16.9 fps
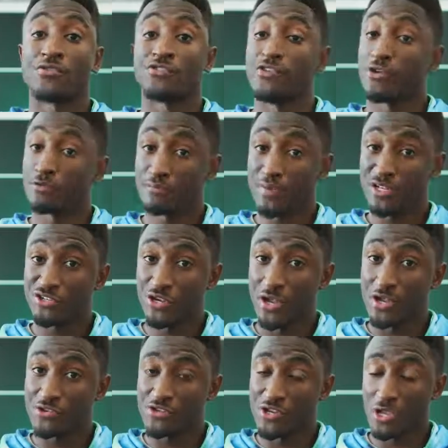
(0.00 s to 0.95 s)
course, the other big
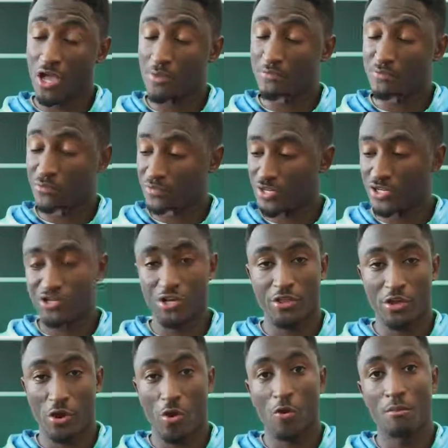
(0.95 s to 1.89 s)
change that comes with
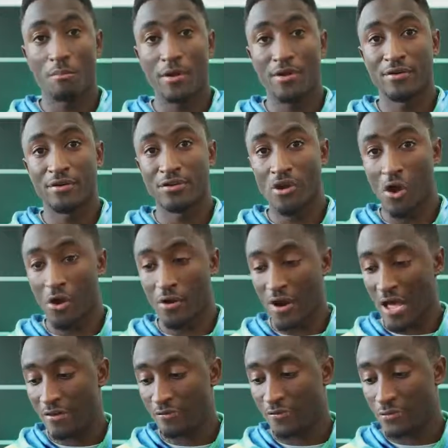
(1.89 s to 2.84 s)
ditching the home button
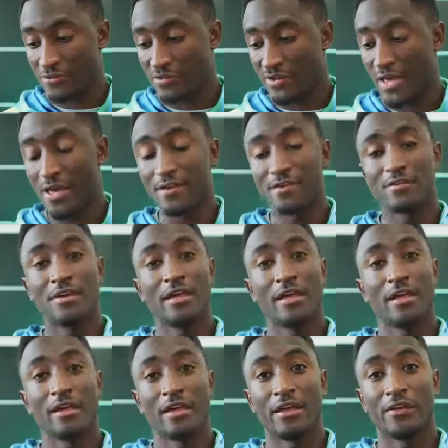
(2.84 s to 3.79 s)
on iPhone 10
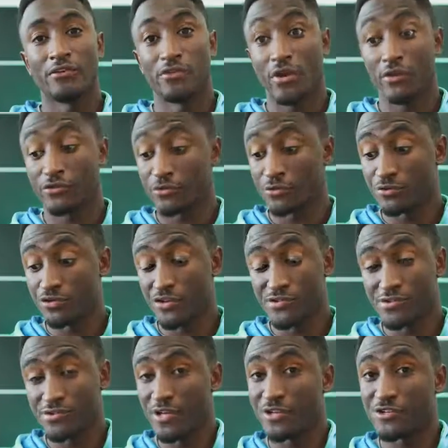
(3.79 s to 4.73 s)
is you also
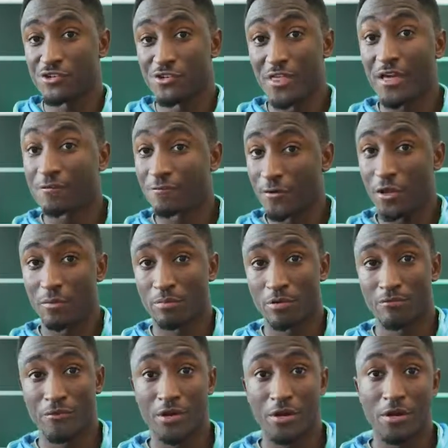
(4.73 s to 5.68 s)
just ditched that
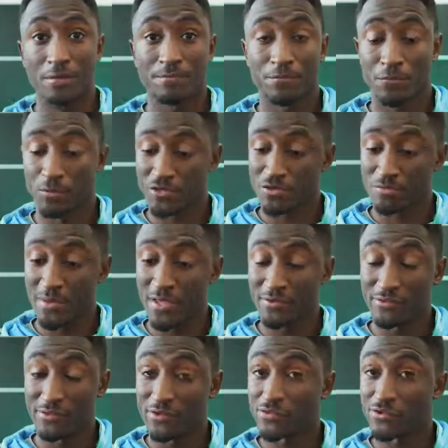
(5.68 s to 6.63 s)
fingerprint reader, which
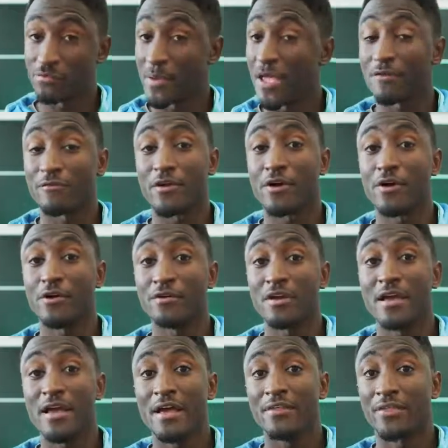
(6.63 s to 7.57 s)
means, as you may have
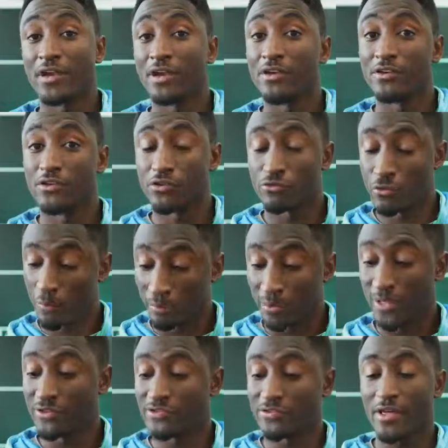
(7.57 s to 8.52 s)
heard, they needed to
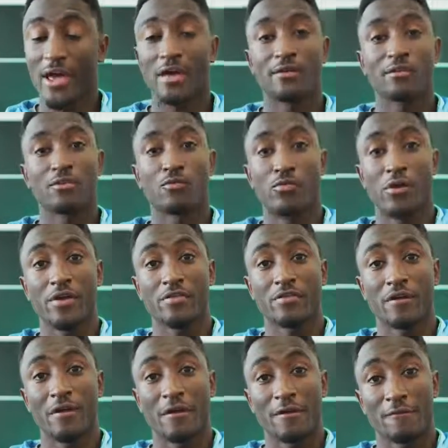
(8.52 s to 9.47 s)
replace that
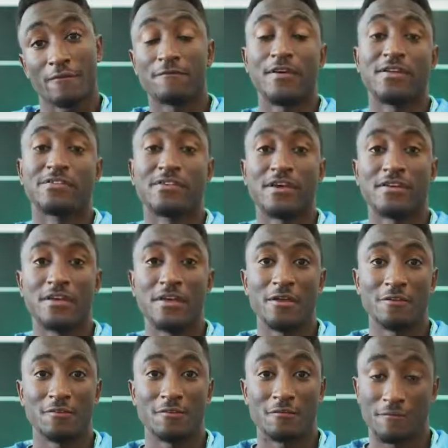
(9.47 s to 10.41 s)
with Face
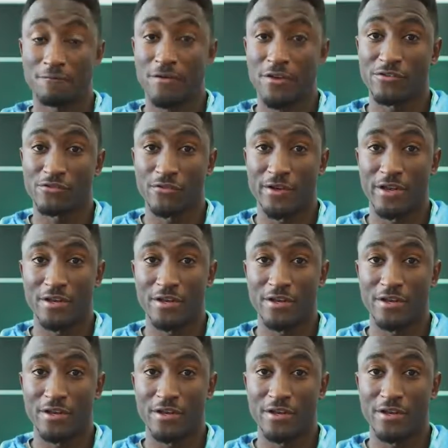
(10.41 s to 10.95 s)
ID. Facial